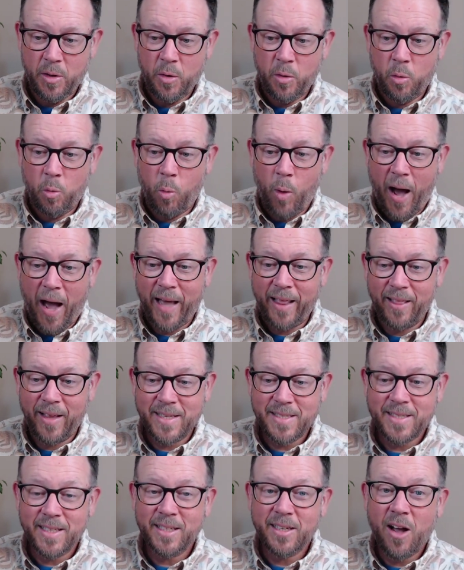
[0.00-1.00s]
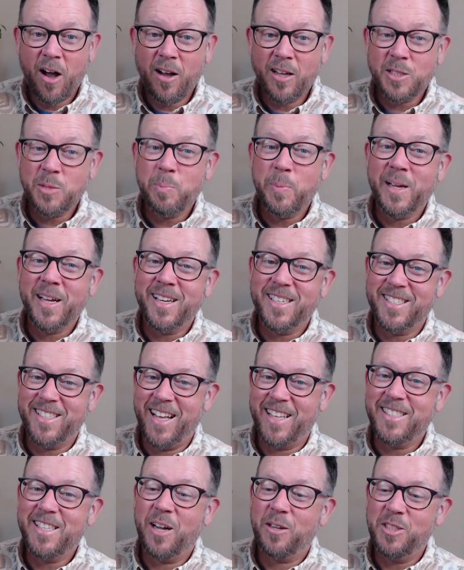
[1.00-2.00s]
why less than cost? Because
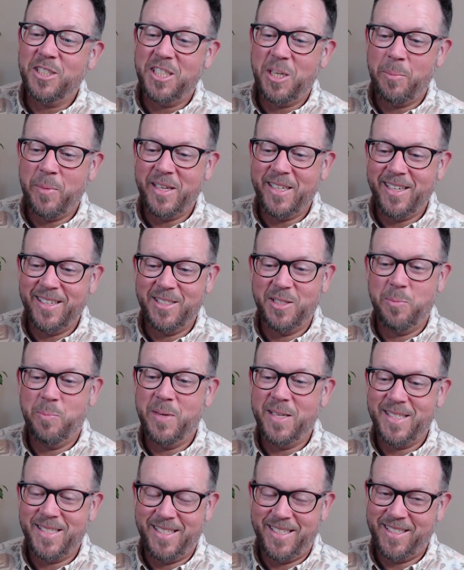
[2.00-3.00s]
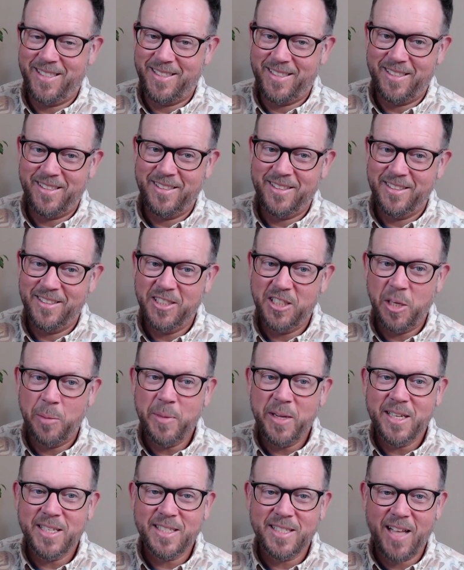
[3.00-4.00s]
that's how Jimmy does business.
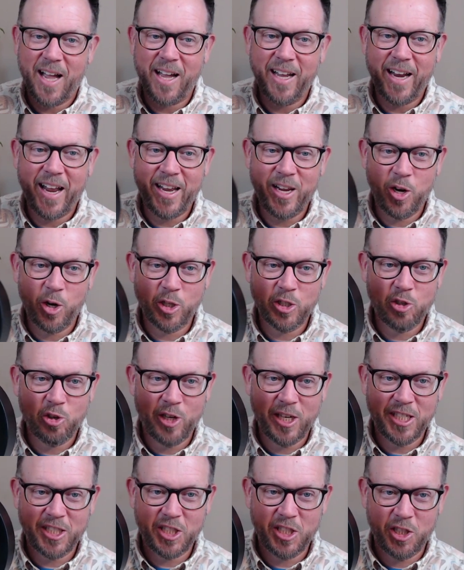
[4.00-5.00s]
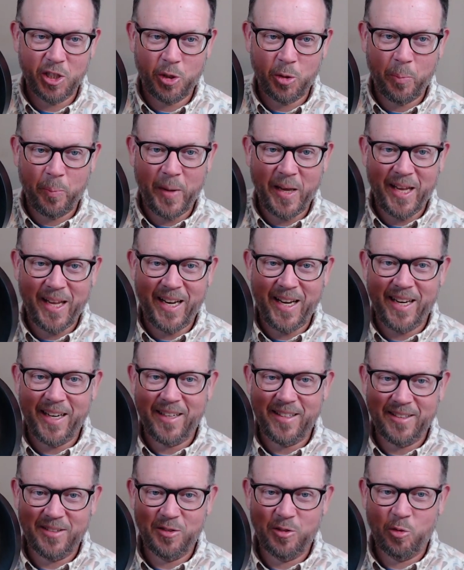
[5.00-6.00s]
Jimmy is not your traditional pin
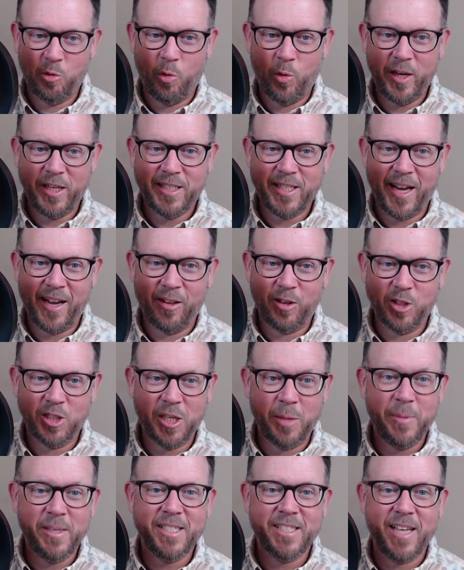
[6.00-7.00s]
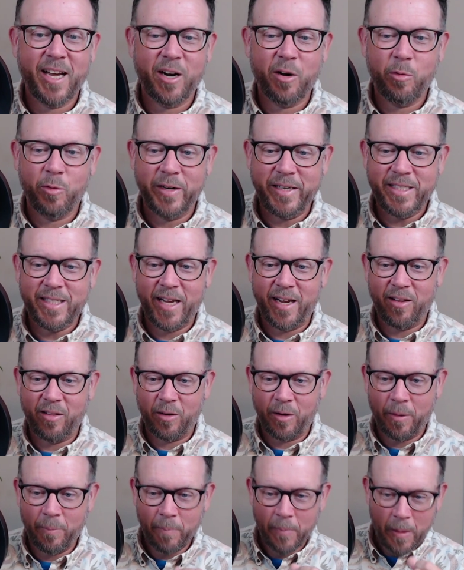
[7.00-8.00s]
retailer. Jimmy's not a
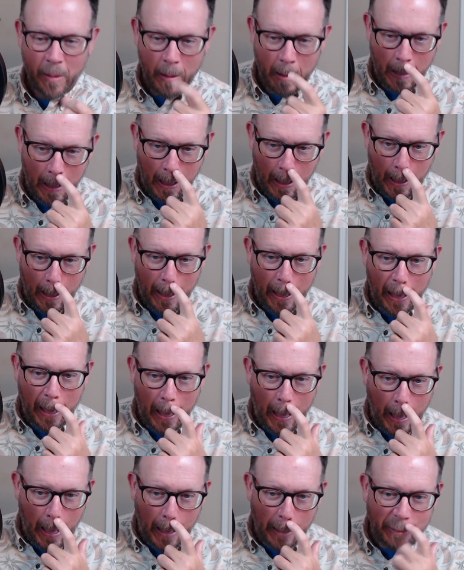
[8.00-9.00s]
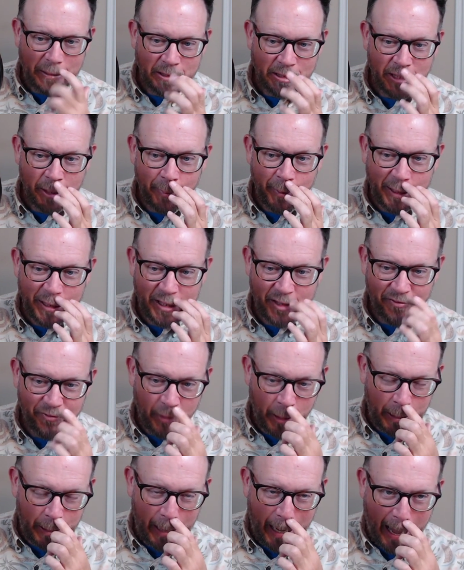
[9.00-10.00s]
retailer. Jimmy is a
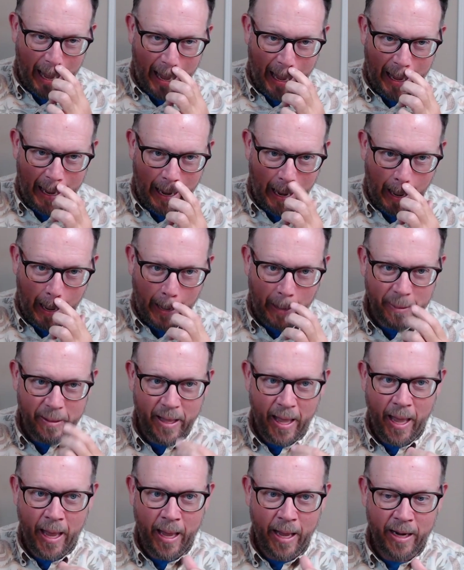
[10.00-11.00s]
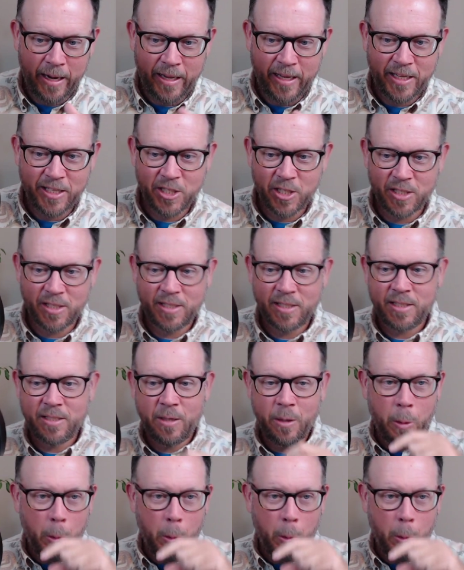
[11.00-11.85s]
fun guy and he just